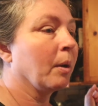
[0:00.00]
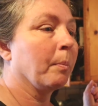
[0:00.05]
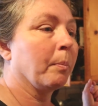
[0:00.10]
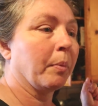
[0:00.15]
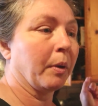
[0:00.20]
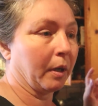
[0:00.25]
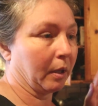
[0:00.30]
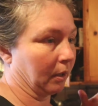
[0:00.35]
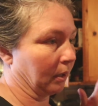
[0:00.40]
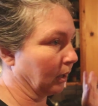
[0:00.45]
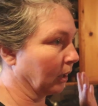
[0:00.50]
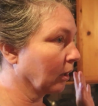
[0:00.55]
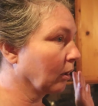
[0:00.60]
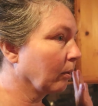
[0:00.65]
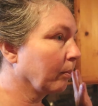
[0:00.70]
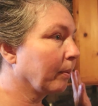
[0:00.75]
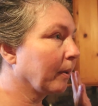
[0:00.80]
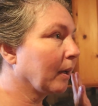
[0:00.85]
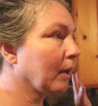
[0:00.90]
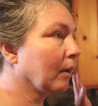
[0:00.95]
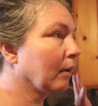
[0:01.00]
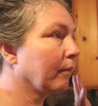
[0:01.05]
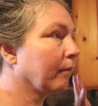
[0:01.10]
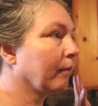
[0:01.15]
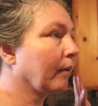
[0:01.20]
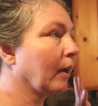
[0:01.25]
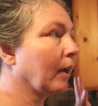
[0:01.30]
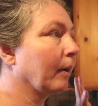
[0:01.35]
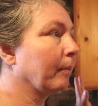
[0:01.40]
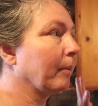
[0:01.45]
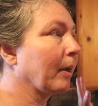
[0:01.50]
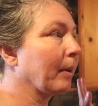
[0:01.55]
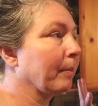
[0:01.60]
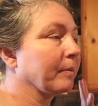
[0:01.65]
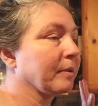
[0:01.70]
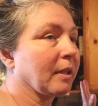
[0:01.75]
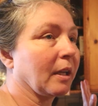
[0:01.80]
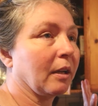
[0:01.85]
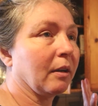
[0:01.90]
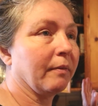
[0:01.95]
put a little bit of apple
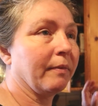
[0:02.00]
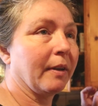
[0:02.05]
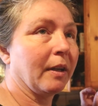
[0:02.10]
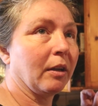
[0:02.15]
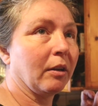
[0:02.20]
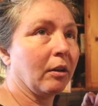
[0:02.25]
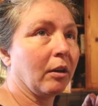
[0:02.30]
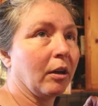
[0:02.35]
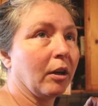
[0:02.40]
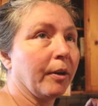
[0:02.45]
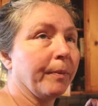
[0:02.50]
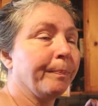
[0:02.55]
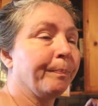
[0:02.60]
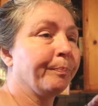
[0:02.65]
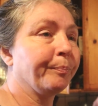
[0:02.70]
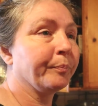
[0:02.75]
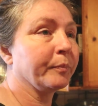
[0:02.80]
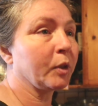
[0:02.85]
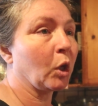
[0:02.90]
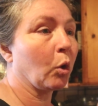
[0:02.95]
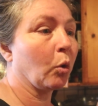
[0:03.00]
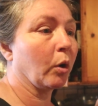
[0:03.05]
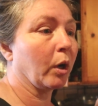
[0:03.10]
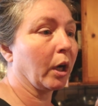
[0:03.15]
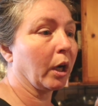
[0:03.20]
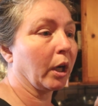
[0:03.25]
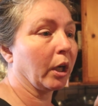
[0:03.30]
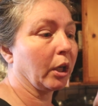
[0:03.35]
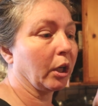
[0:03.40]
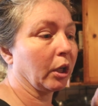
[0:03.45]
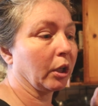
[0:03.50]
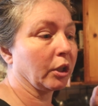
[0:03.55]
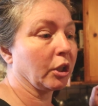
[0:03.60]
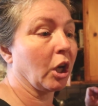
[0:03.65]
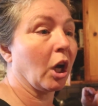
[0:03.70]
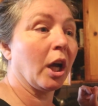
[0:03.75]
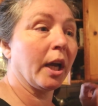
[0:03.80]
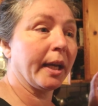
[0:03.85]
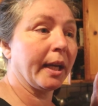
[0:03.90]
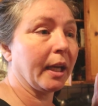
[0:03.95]
cider vinegar or your
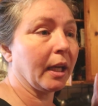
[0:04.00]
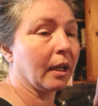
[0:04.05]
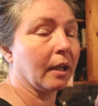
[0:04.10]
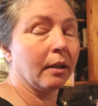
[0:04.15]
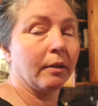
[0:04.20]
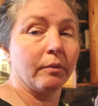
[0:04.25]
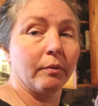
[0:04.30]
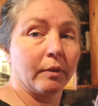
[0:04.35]
tonic.